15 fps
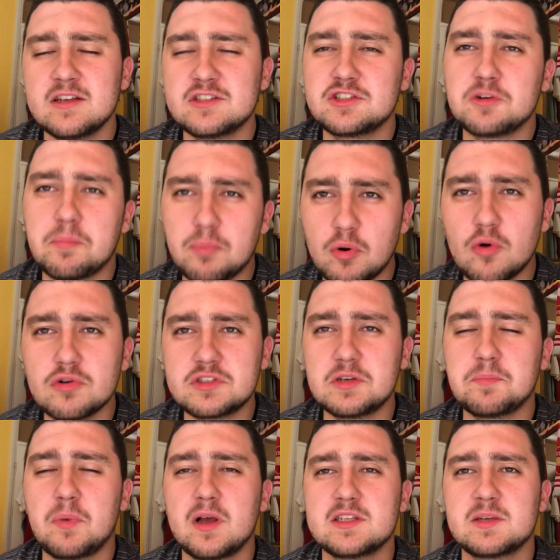
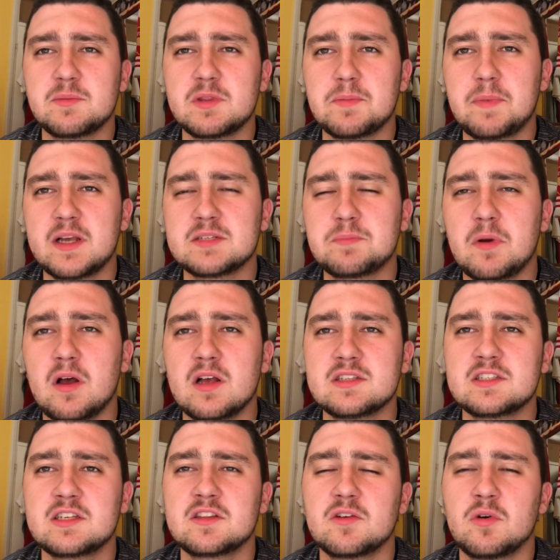supported by some of the best
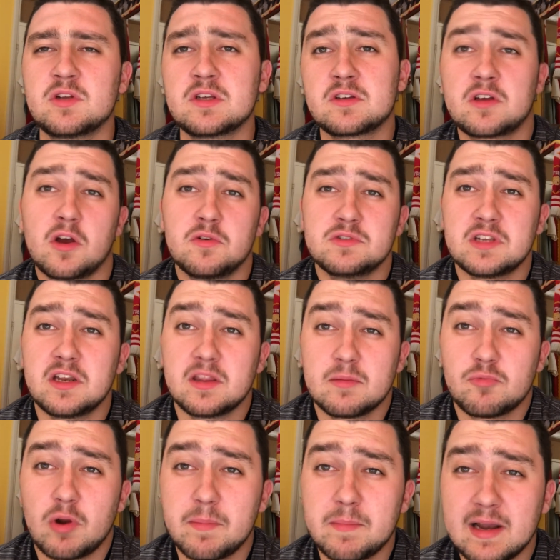passing that goes in in the
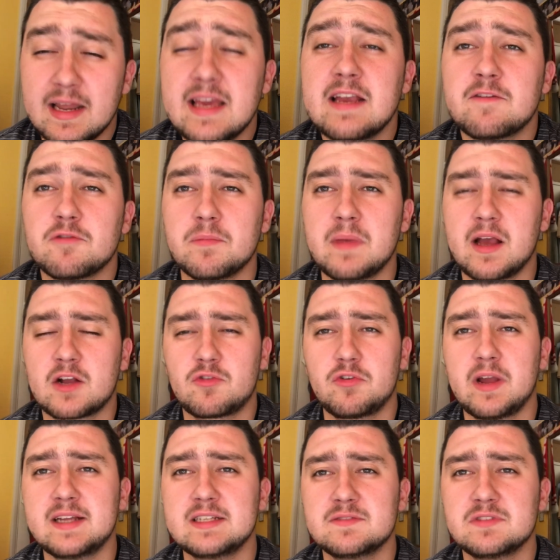Premier League from that
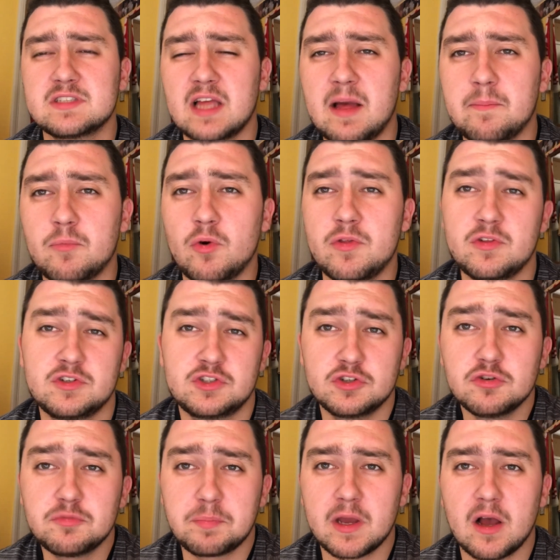creative standpoint that
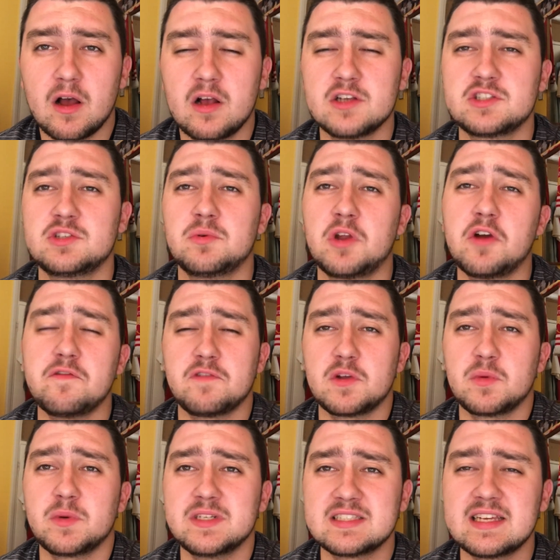should be at Arsenal, and
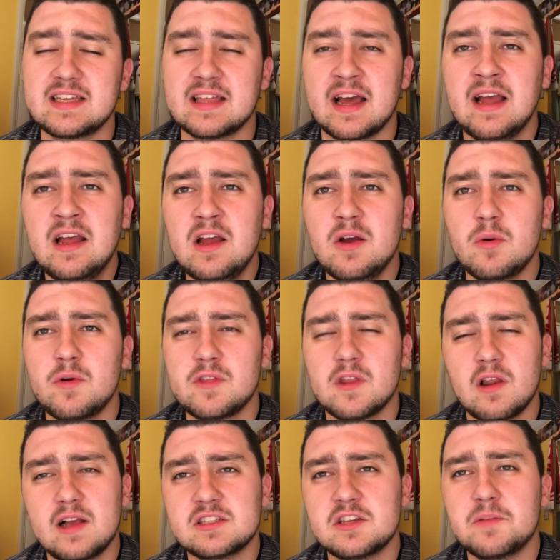hopefully we'd see that with the
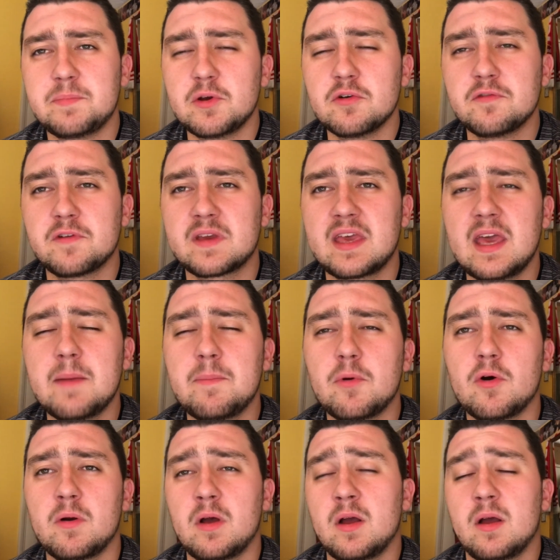likes of Nabil Fekir
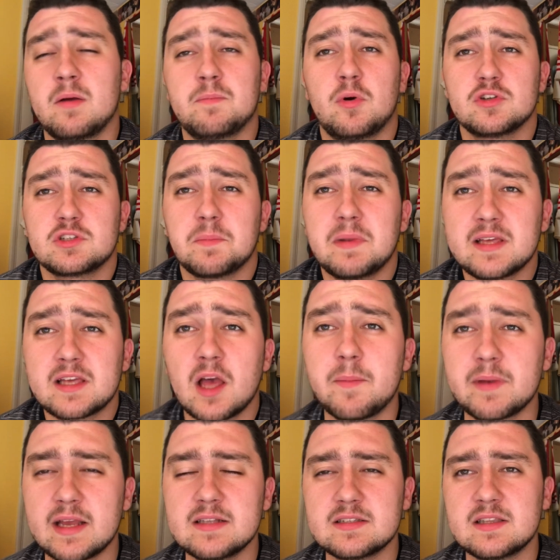uh, possibly
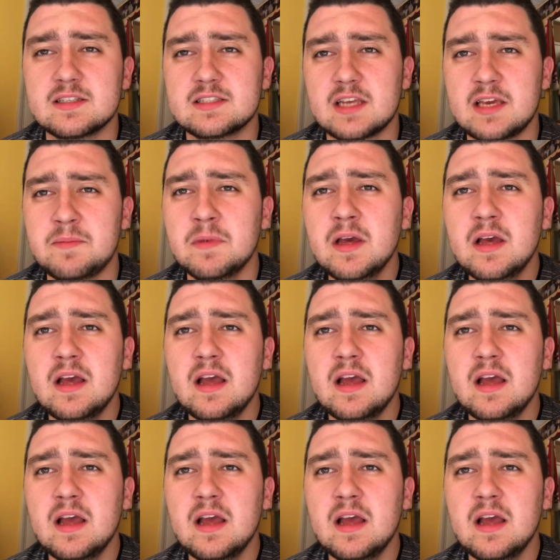coming into the team,